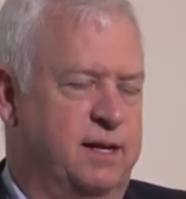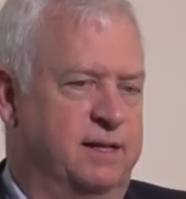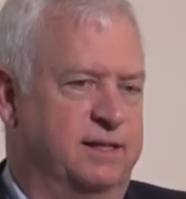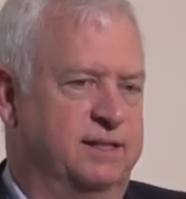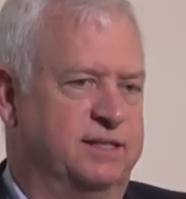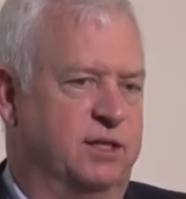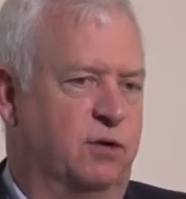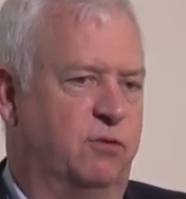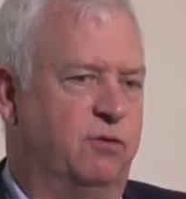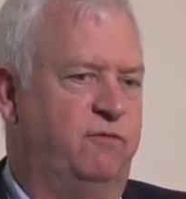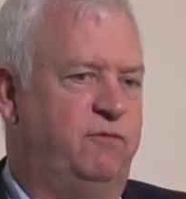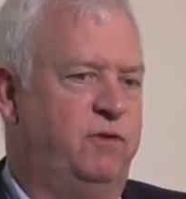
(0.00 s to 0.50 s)

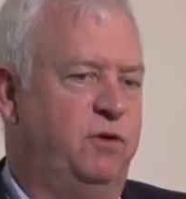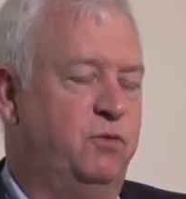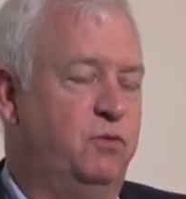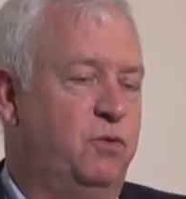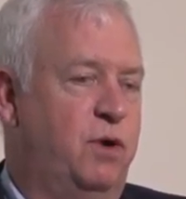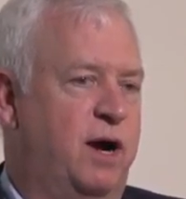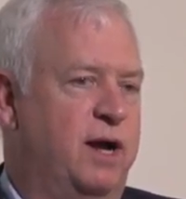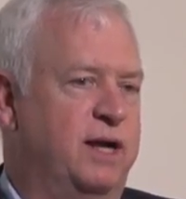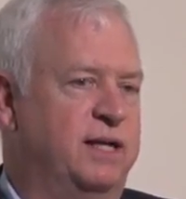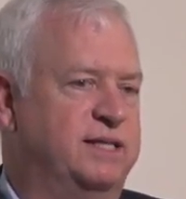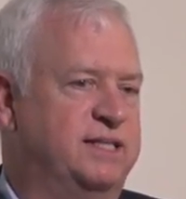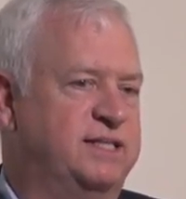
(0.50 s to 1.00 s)
So if you
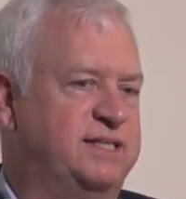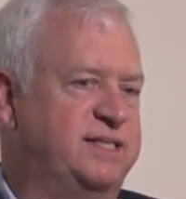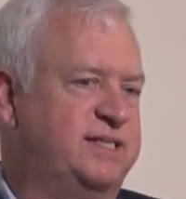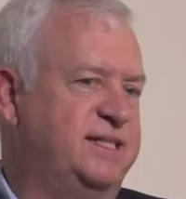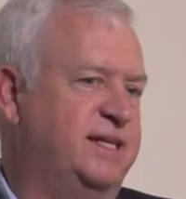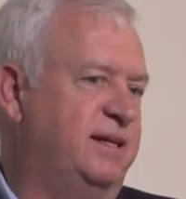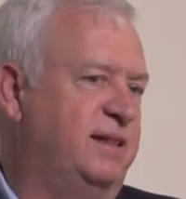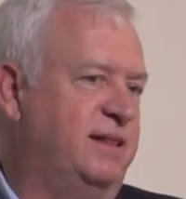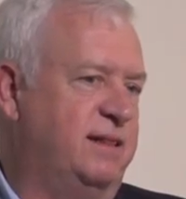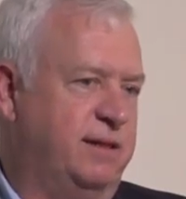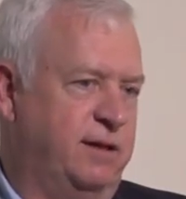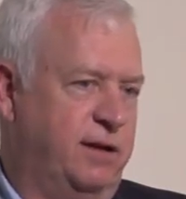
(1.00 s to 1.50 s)
want to
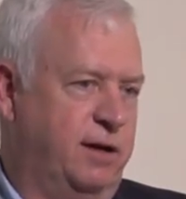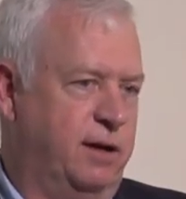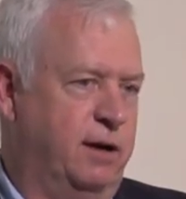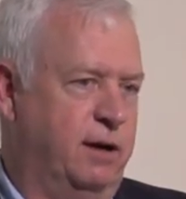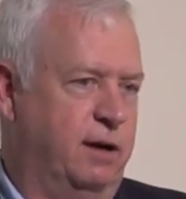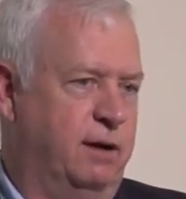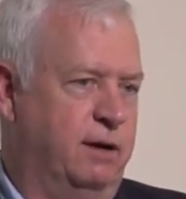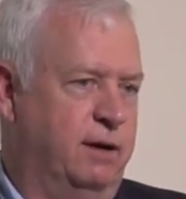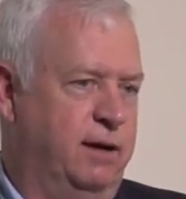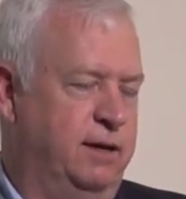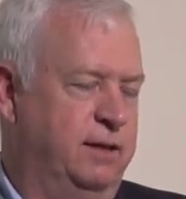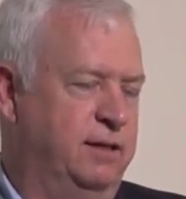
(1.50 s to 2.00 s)
sit
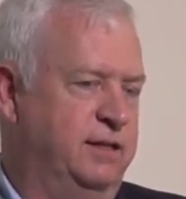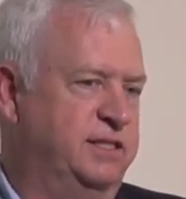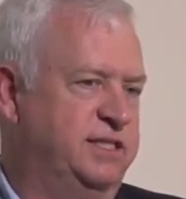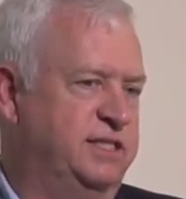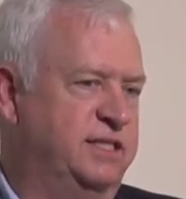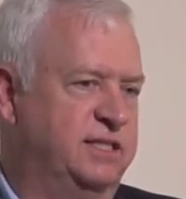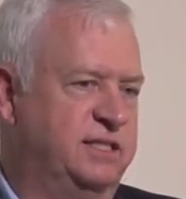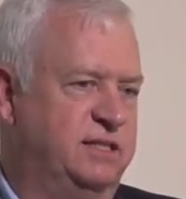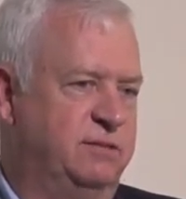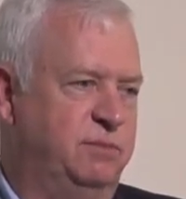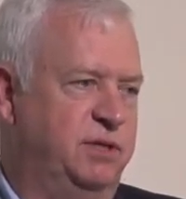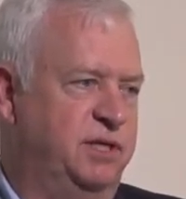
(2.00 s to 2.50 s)
there and
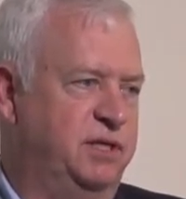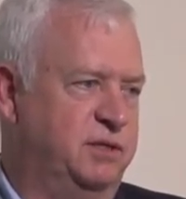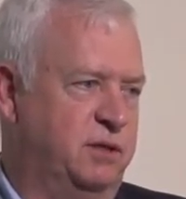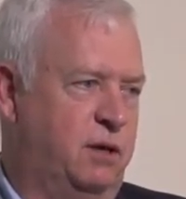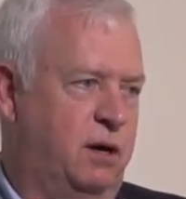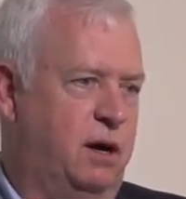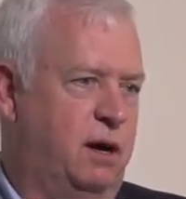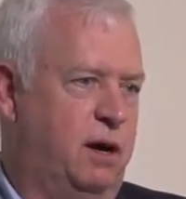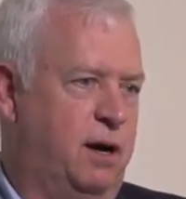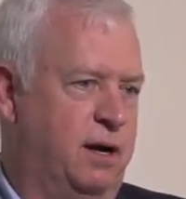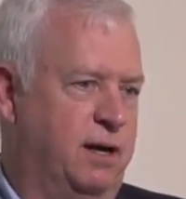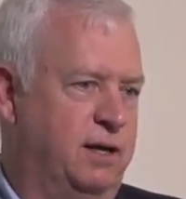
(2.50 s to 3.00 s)
listen to me
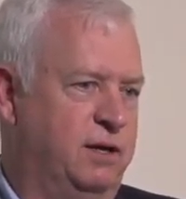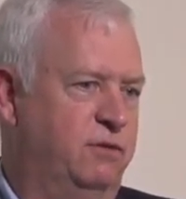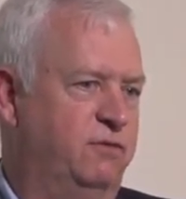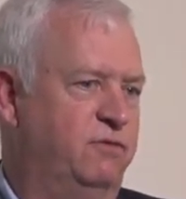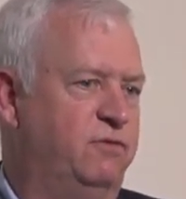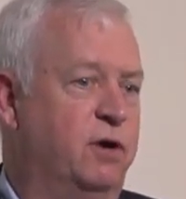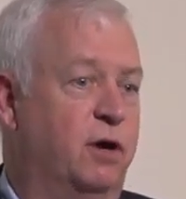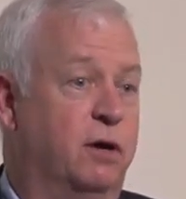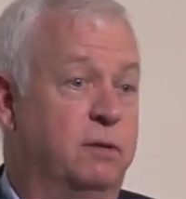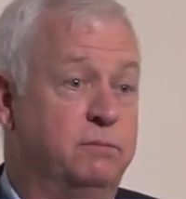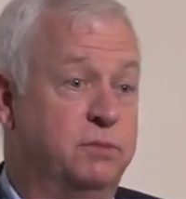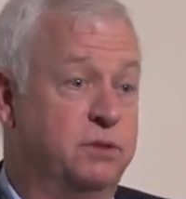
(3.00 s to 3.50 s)
talk,
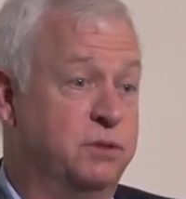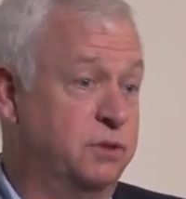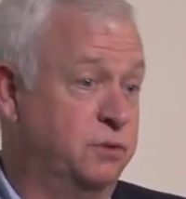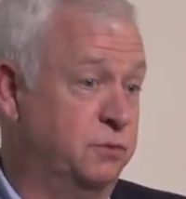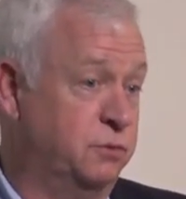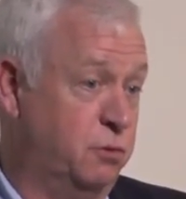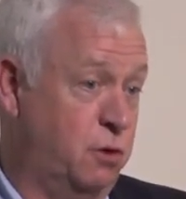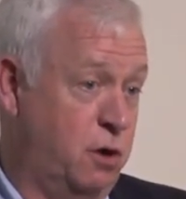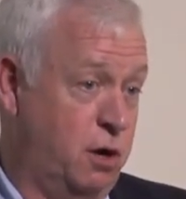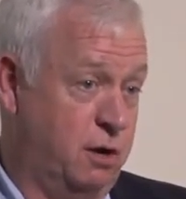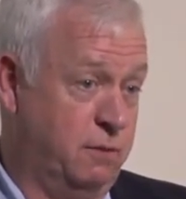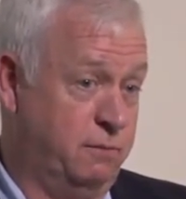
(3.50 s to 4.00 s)
you've come to the
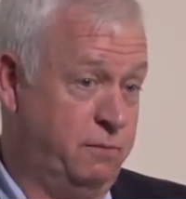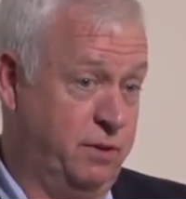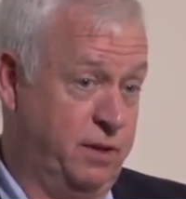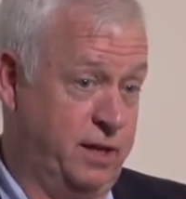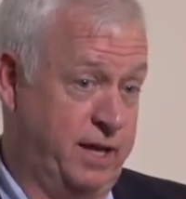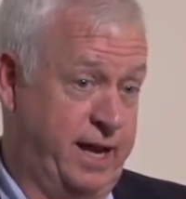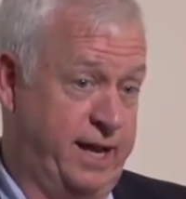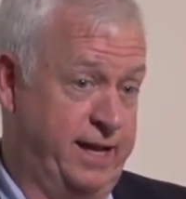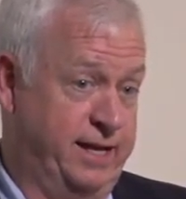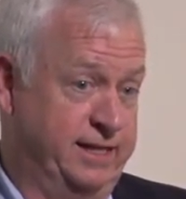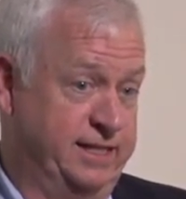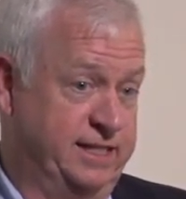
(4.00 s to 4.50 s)
wrong
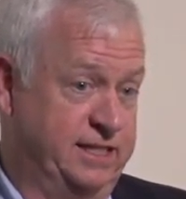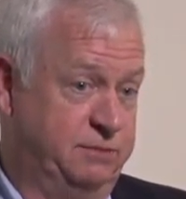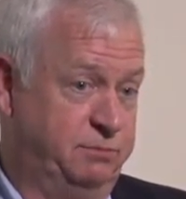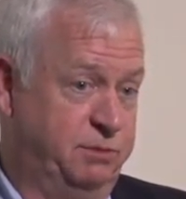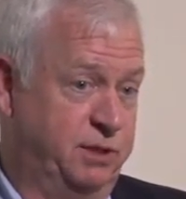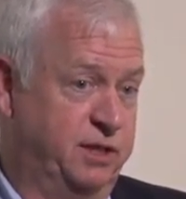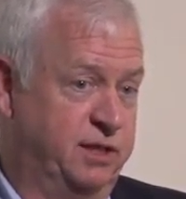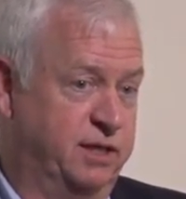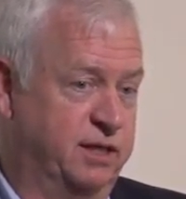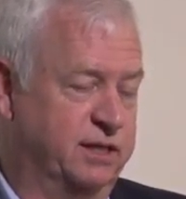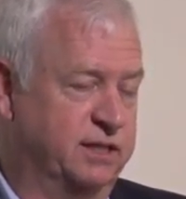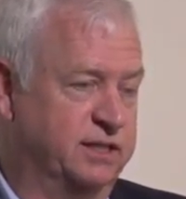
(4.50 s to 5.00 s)
place,
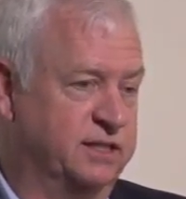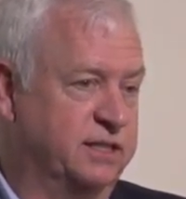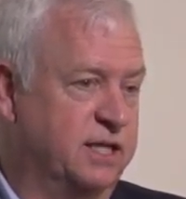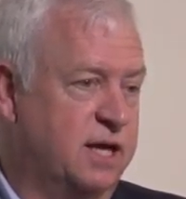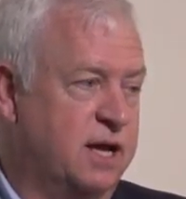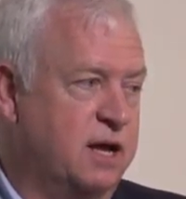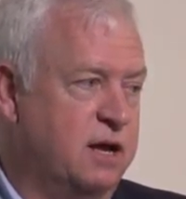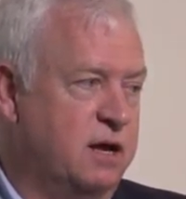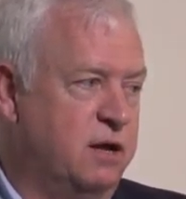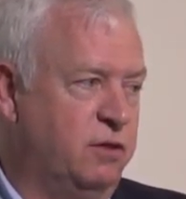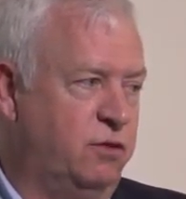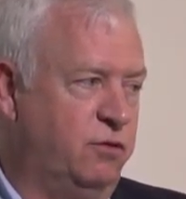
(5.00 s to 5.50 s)
because
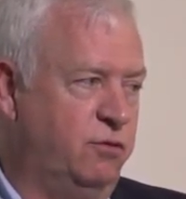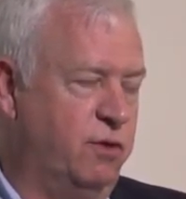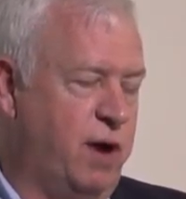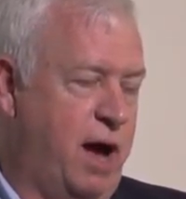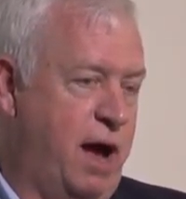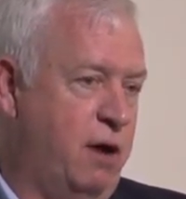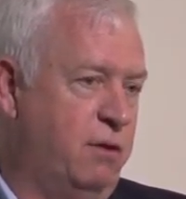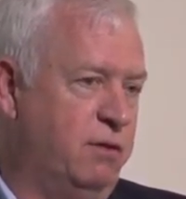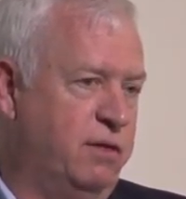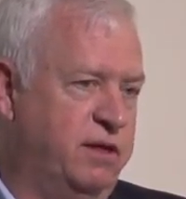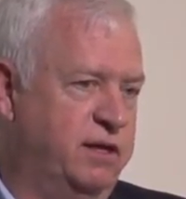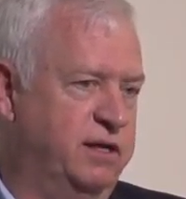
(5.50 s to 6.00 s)

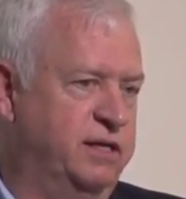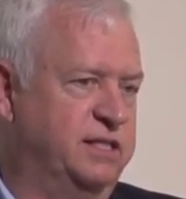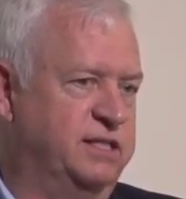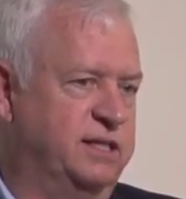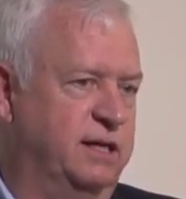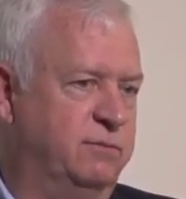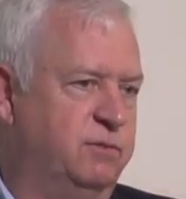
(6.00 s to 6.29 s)
throughout this